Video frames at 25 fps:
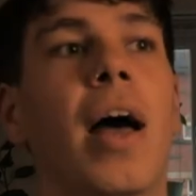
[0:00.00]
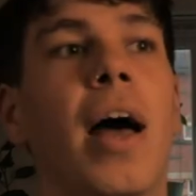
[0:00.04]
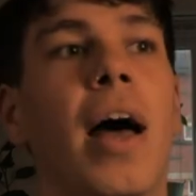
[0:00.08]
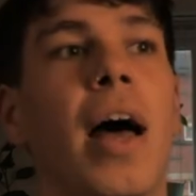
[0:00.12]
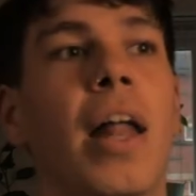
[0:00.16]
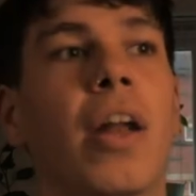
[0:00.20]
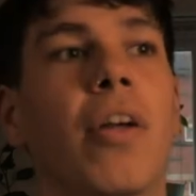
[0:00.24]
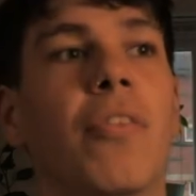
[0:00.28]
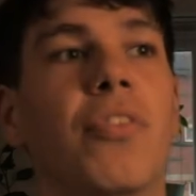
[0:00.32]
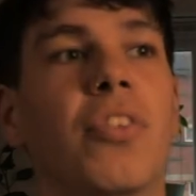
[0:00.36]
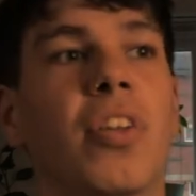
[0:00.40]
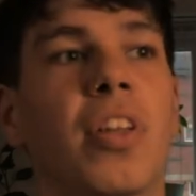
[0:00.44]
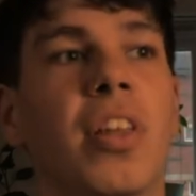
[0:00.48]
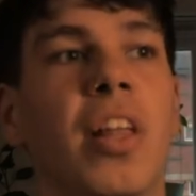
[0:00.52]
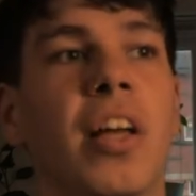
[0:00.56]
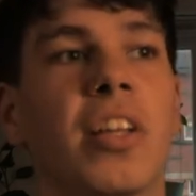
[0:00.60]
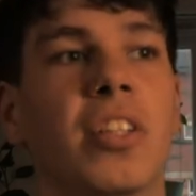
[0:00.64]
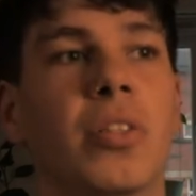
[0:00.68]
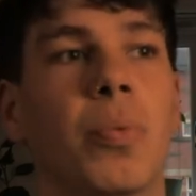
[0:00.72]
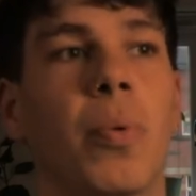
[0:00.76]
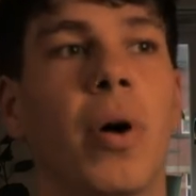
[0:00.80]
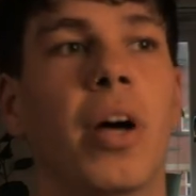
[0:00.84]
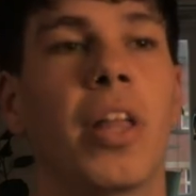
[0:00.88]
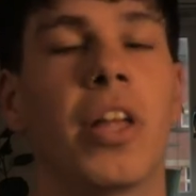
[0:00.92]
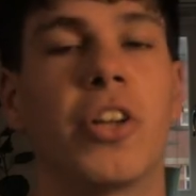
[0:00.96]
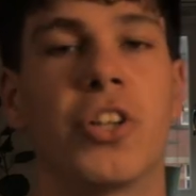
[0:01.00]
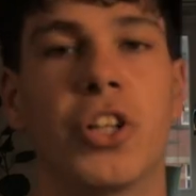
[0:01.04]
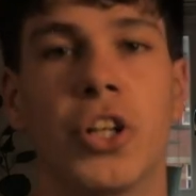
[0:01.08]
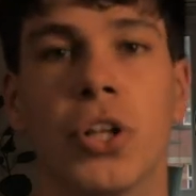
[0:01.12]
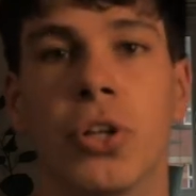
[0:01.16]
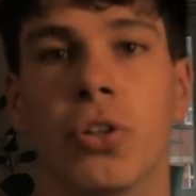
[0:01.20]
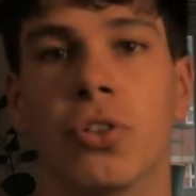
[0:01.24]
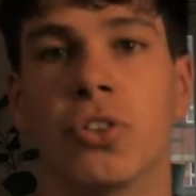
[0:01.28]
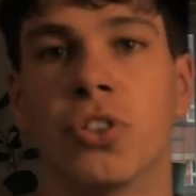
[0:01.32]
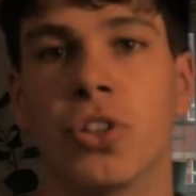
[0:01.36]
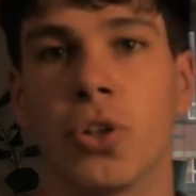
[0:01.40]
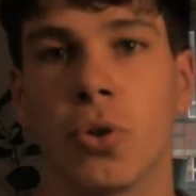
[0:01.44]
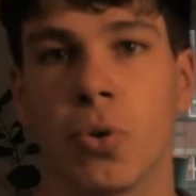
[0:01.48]
And obviously that's why they
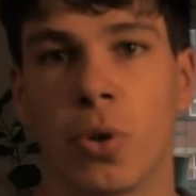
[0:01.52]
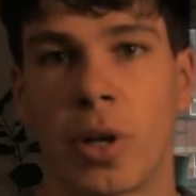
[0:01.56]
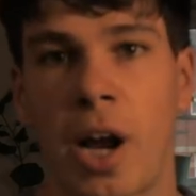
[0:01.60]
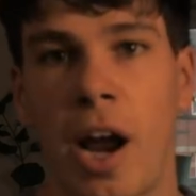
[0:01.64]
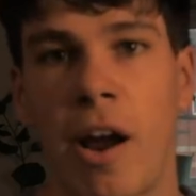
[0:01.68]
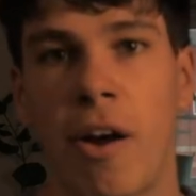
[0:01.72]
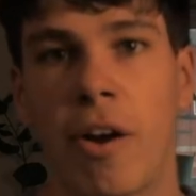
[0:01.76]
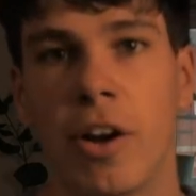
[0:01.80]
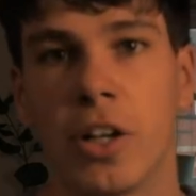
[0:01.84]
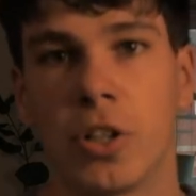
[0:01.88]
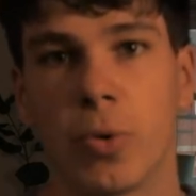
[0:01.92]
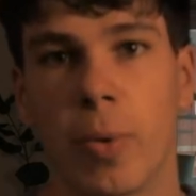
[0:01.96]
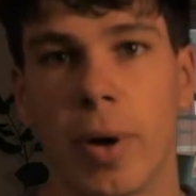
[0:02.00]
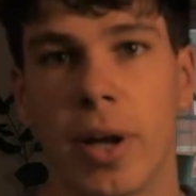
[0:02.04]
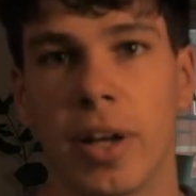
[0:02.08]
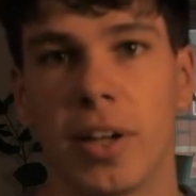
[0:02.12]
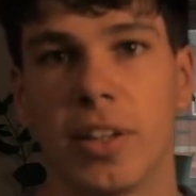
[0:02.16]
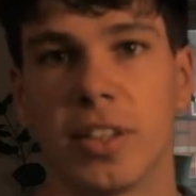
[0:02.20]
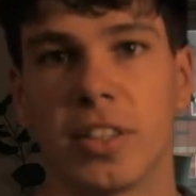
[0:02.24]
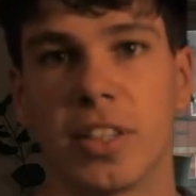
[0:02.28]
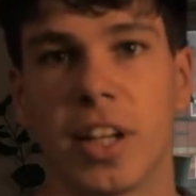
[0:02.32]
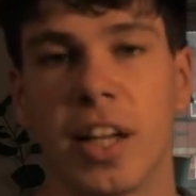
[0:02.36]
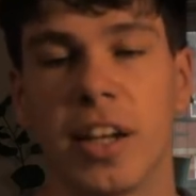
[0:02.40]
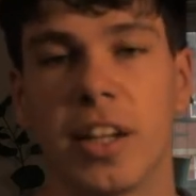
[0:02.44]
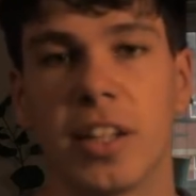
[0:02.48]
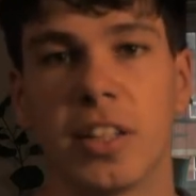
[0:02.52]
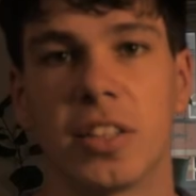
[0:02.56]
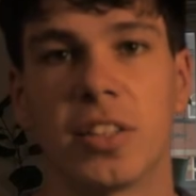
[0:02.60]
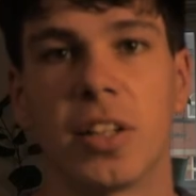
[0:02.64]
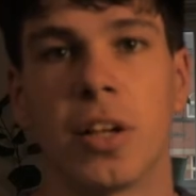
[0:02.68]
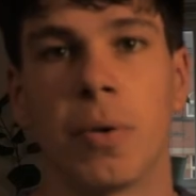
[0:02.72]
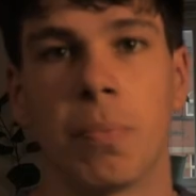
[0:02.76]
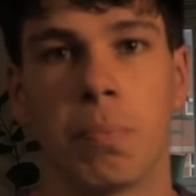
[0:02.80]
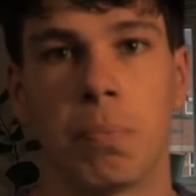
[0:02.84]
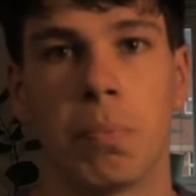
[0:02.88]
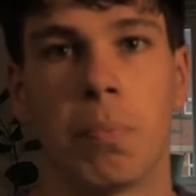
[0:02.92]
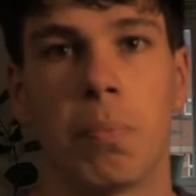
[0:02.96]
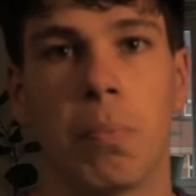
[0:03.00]
choose dual carriageways and it's
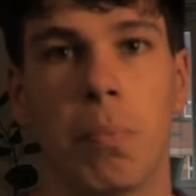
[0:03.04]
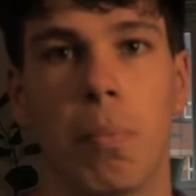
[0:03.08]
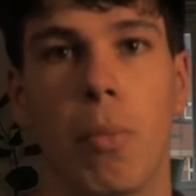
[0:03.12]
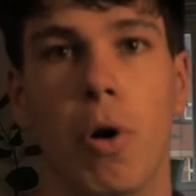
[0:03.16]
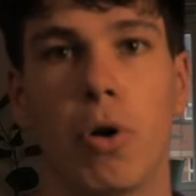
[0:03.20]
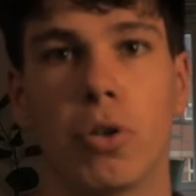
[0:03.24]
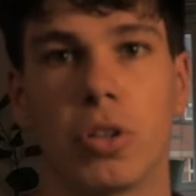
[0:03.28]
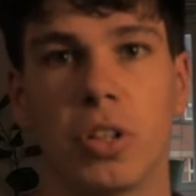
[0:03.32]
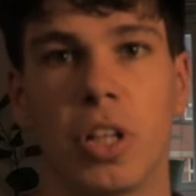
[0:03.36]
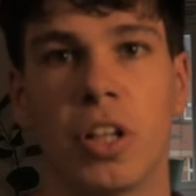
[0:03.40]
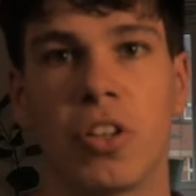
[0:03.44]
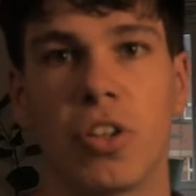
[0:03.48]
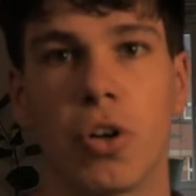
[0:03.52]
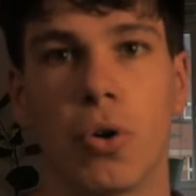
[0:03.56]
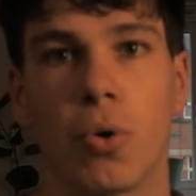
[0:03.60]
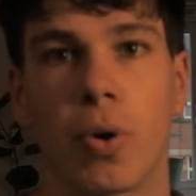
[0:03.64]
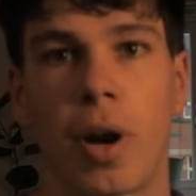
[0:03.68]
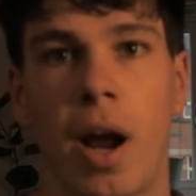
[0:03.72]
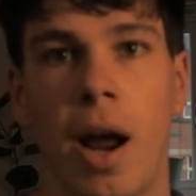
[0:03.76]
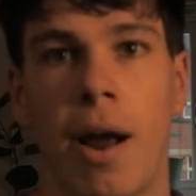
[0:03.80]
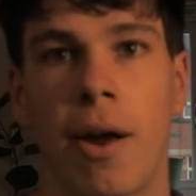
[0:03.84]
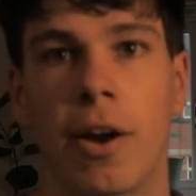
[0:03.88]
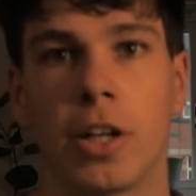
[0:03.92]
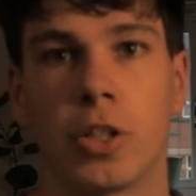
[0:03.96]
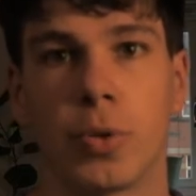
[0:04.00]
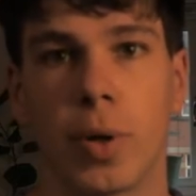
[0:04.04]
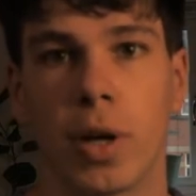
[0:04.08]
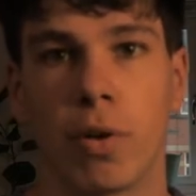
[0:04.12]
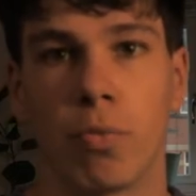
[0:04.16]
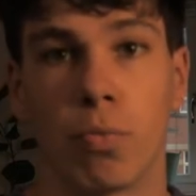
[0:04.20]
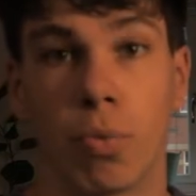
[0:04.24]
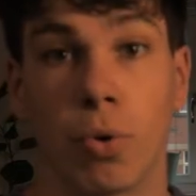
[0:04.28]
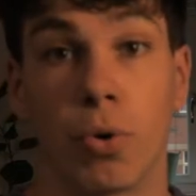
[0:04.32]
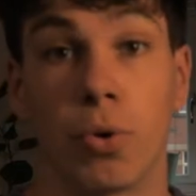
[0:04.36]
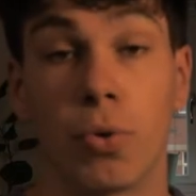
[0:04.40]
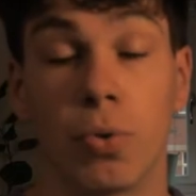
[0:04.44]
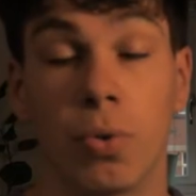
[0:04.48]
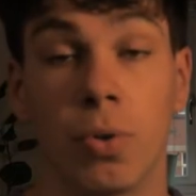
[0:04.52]
a mostly dual carriageway
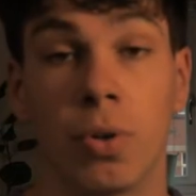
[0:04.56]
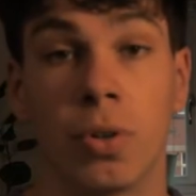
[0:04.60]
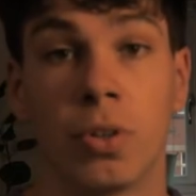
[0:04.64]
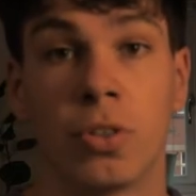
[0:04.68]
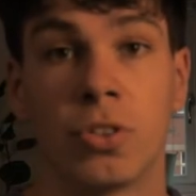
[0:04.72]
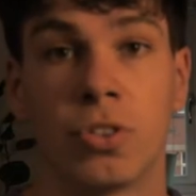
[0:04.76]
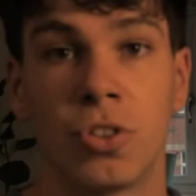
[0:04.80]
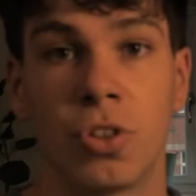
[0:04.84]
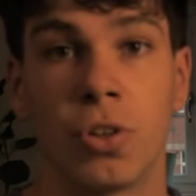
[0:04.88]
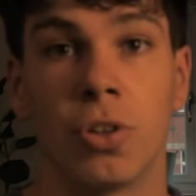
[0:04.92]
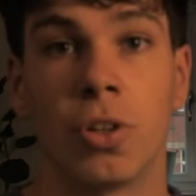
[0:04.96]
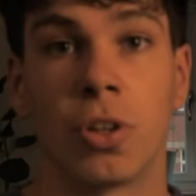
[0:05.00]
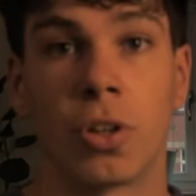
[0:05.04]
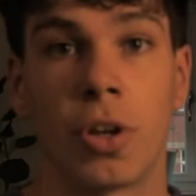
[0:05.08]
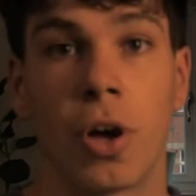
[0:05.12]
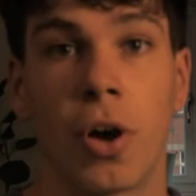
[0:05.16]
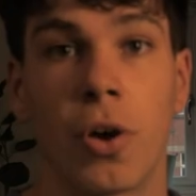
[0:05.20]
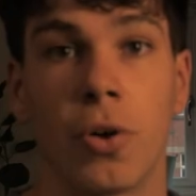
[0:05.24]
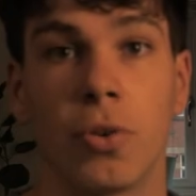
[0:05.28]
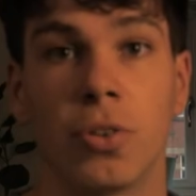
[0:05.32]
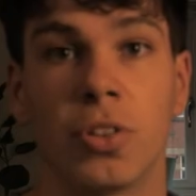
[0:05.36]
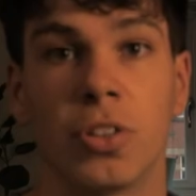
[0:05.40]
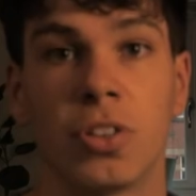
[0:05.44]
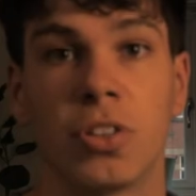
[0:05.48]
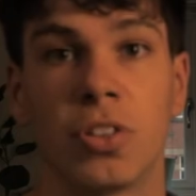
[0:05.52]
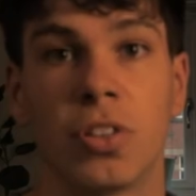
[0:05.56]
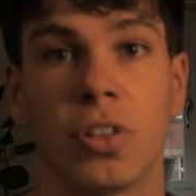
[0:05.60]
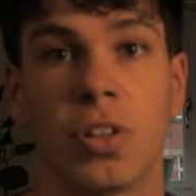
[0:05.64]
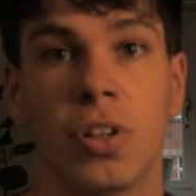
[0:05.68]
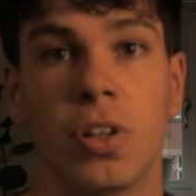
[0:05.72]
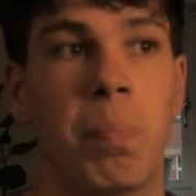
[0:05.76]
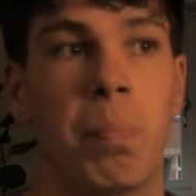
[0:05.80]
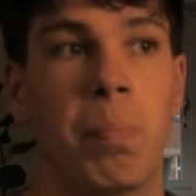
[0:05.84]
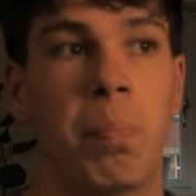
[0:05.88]
route to the coast.